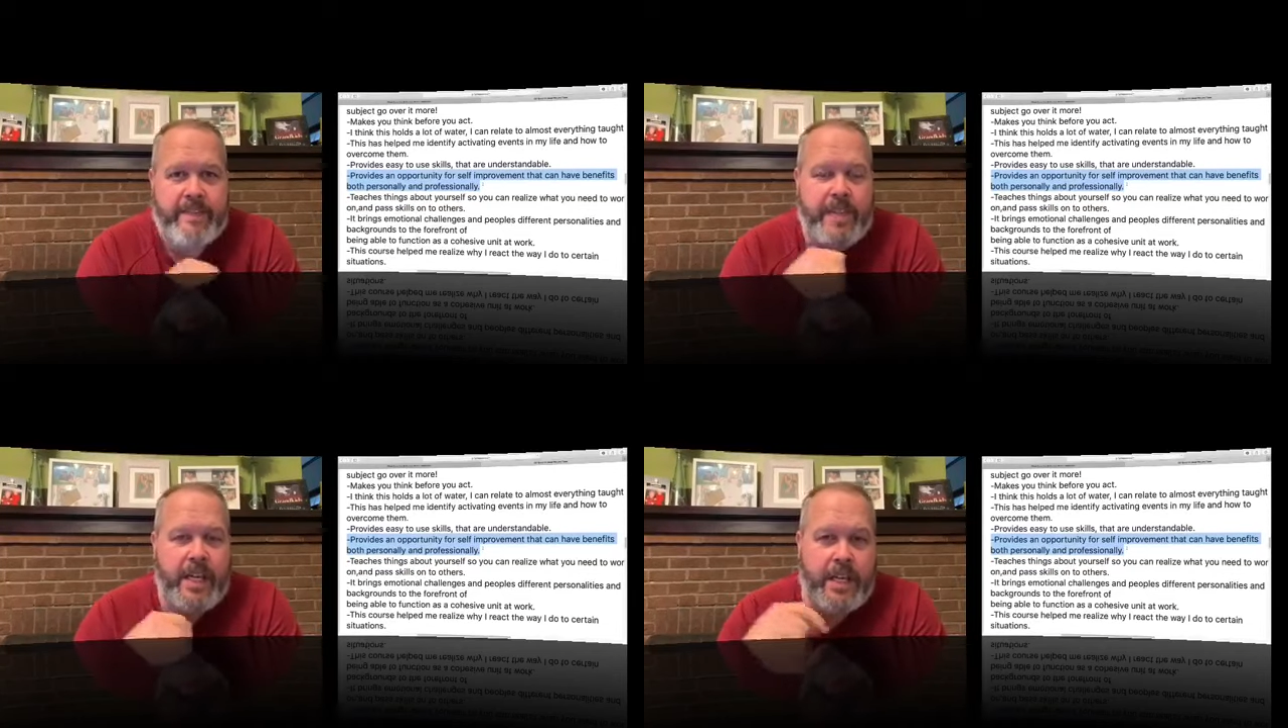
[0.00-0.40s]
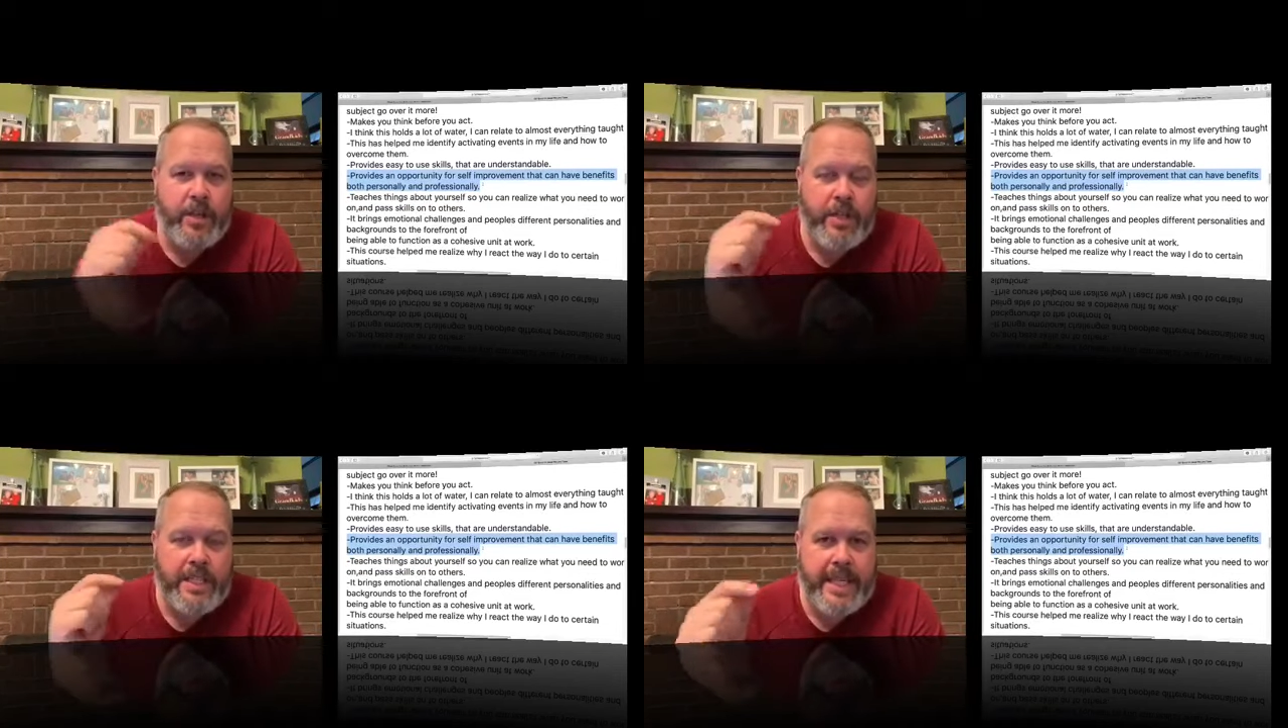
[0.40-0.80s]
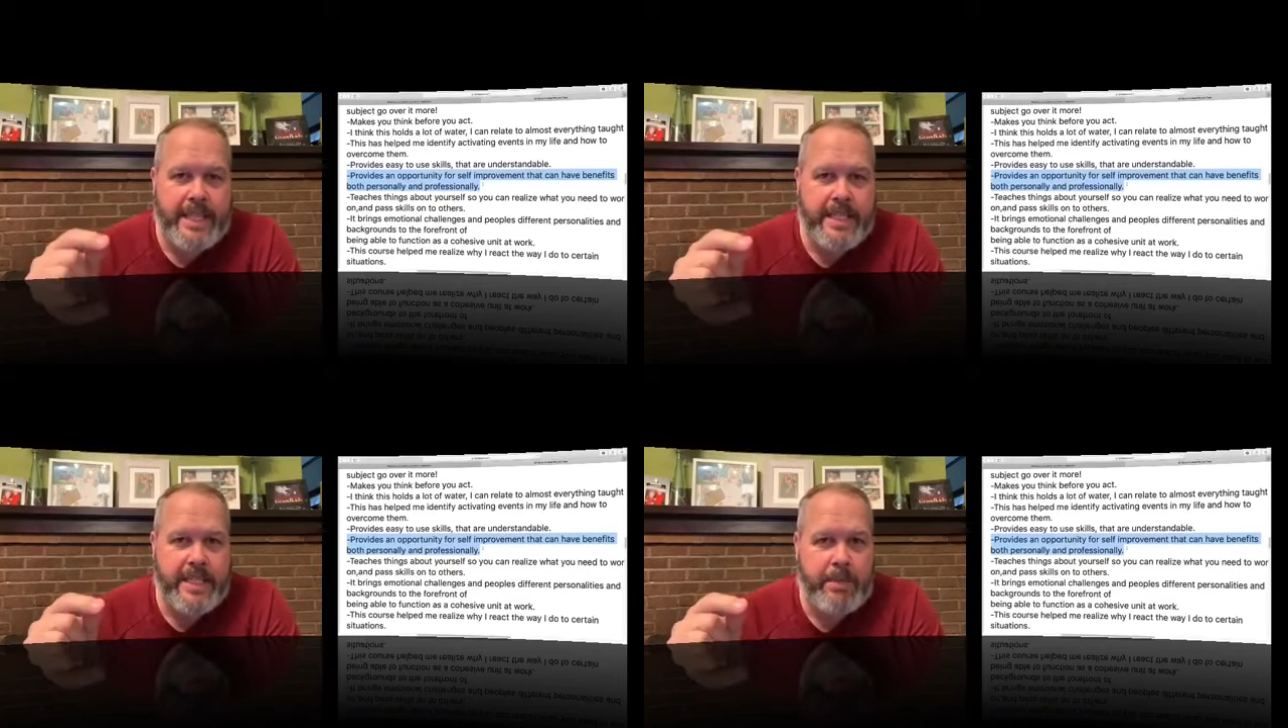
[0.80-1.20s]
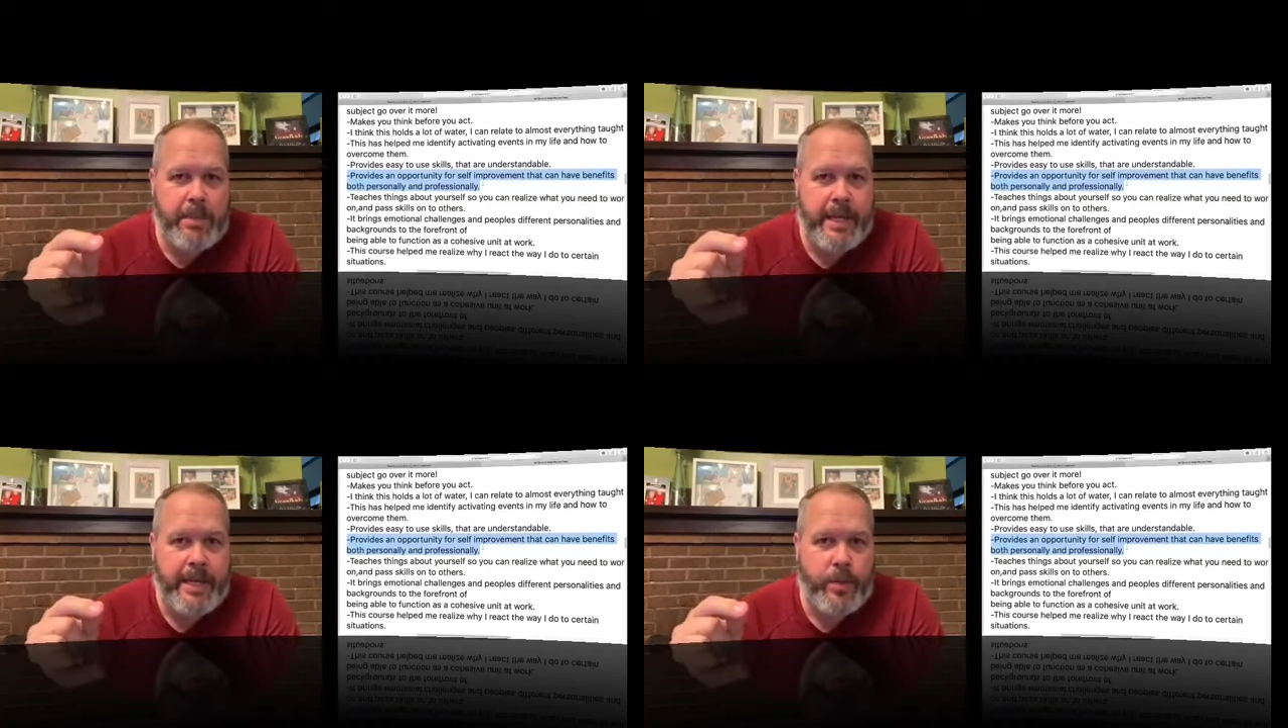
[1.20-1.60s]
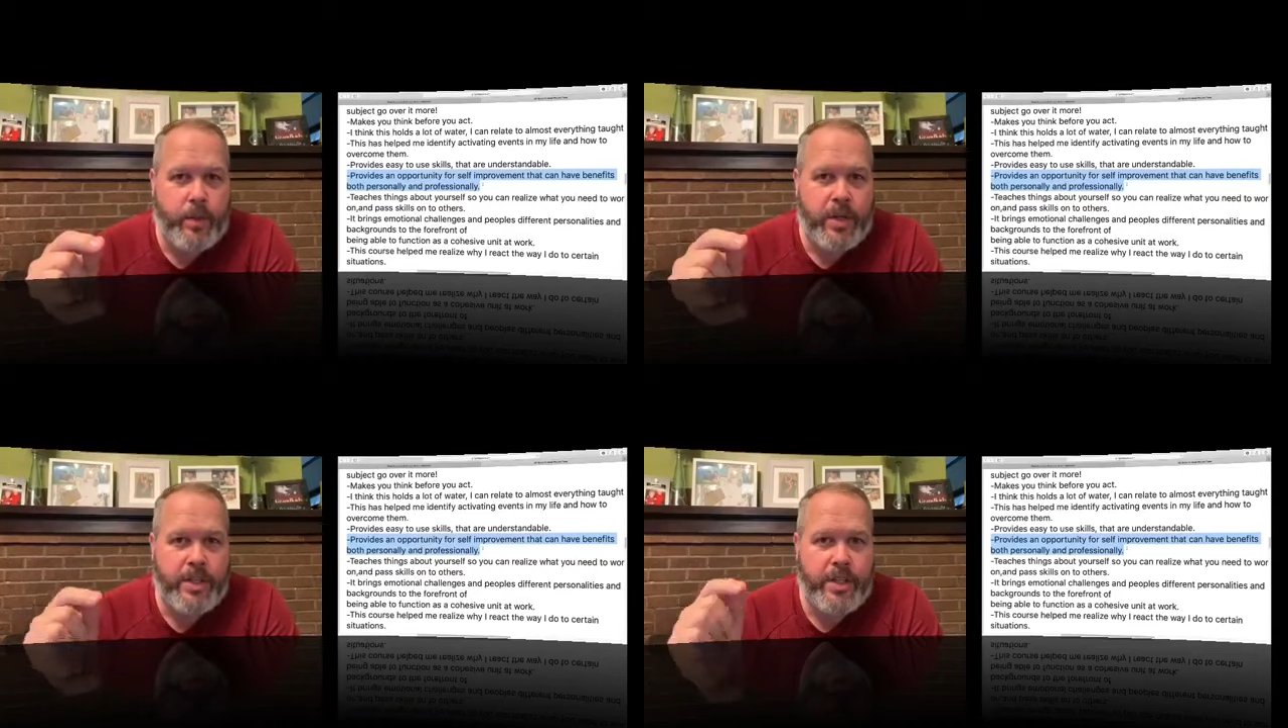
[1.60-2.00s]
If you can take this and apply it at
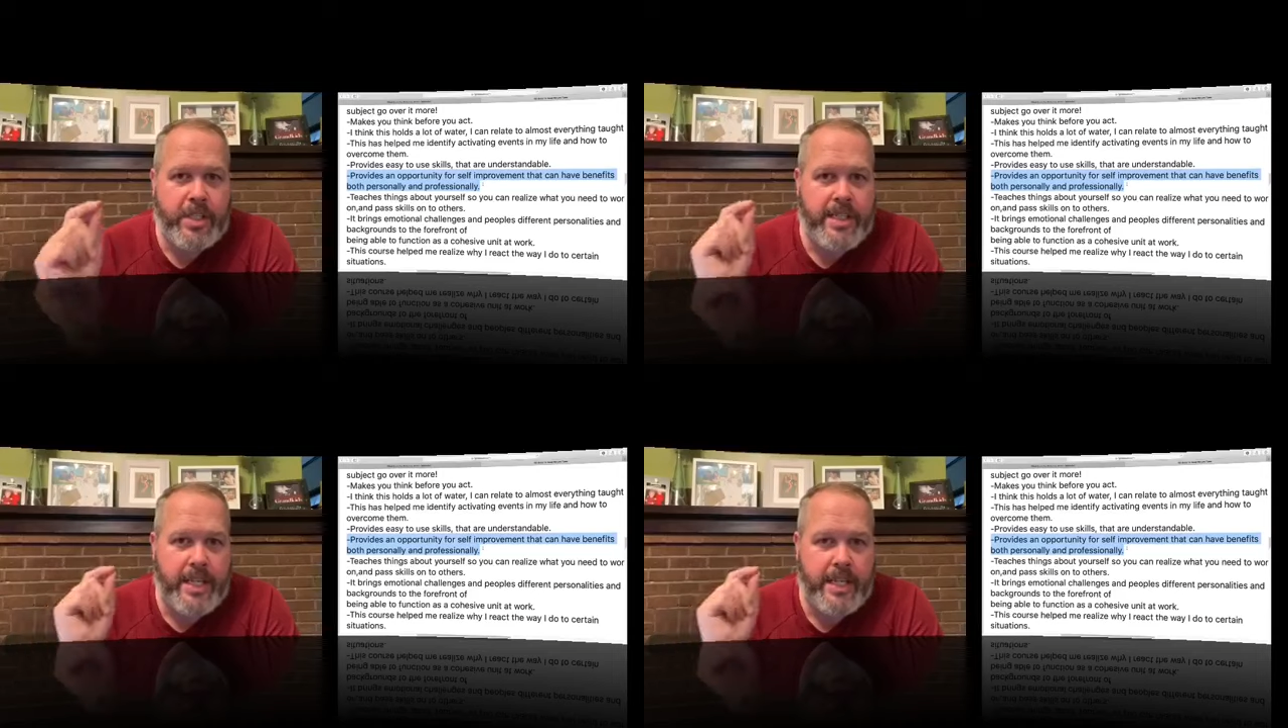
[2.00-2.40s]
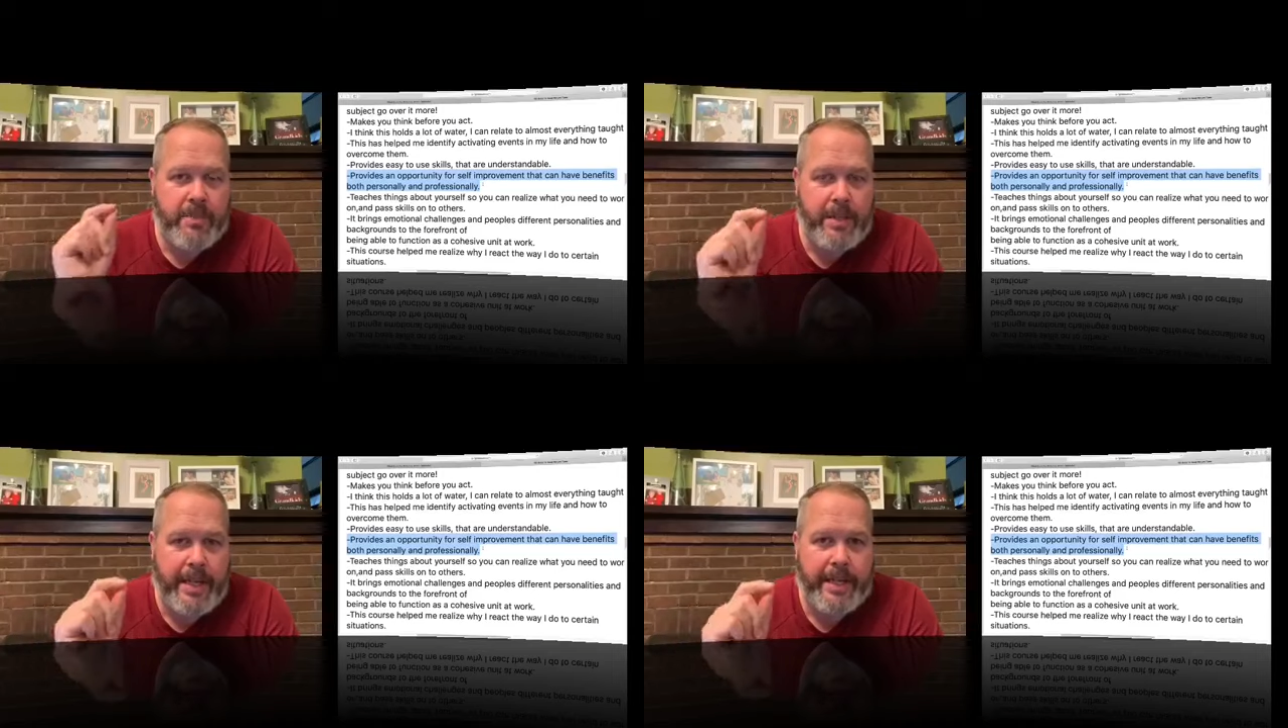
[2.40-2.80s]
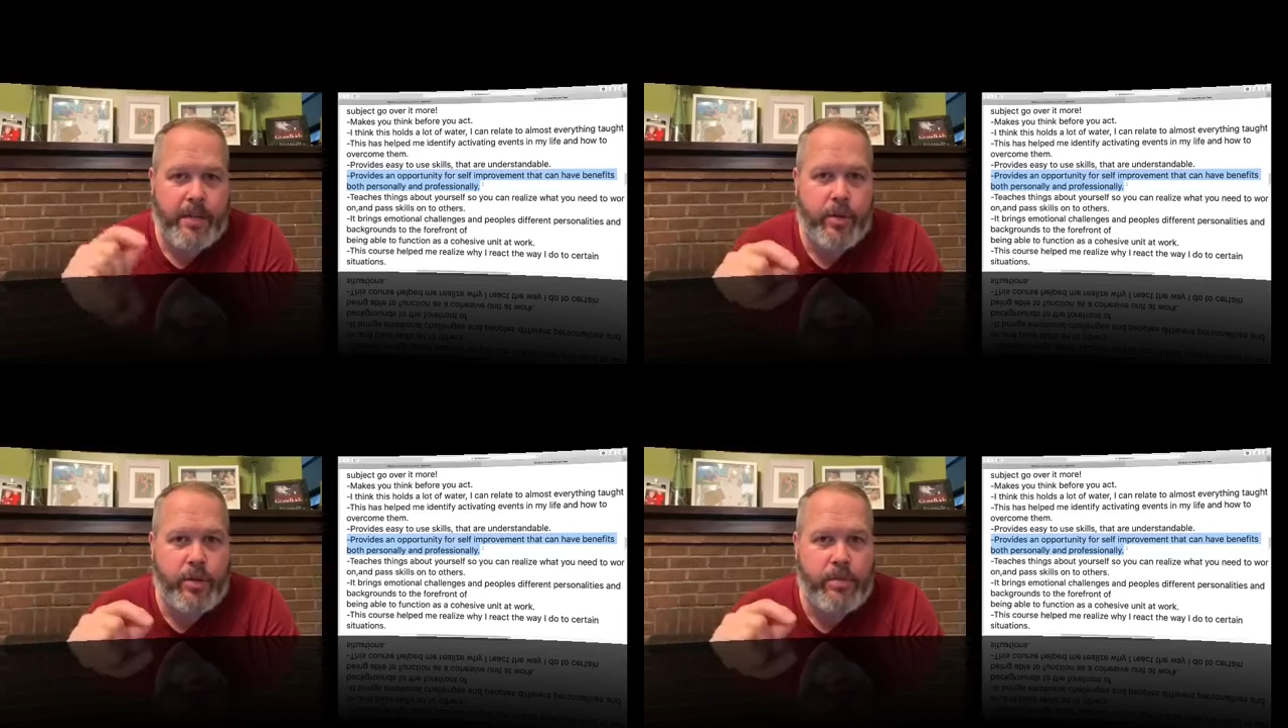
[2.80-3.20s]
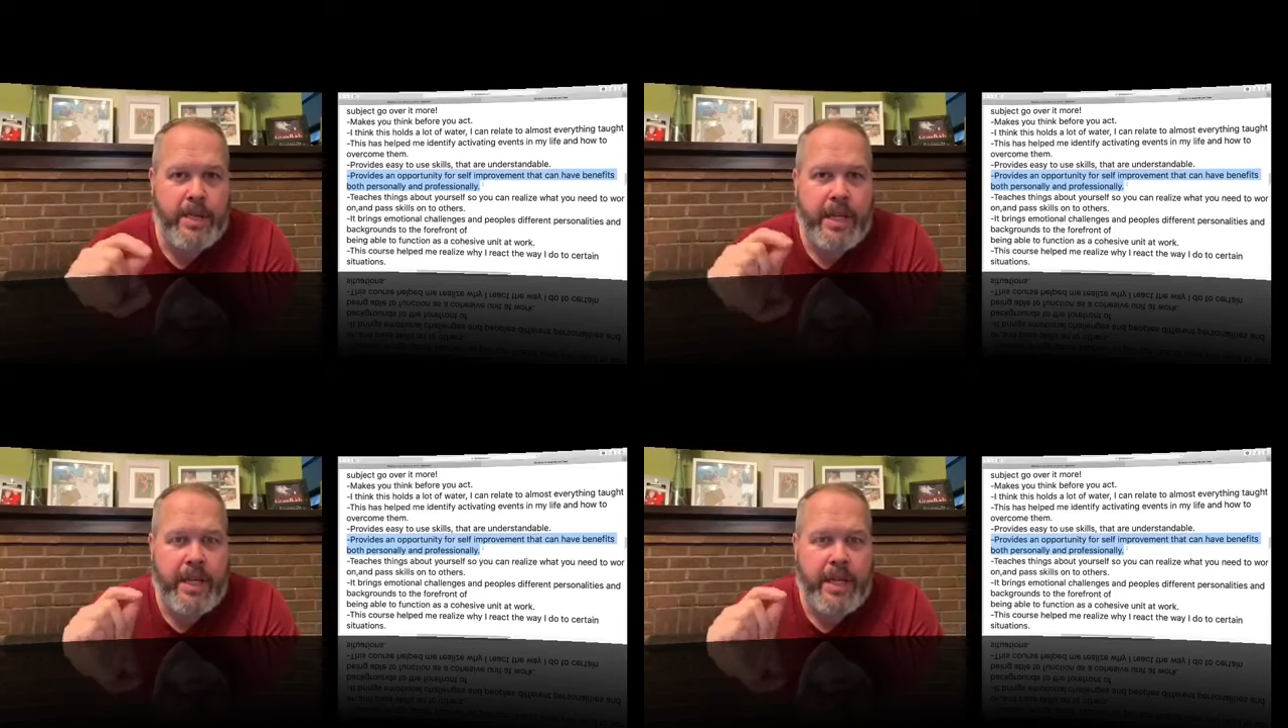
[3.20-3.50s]
work, you can take it, apply it at home.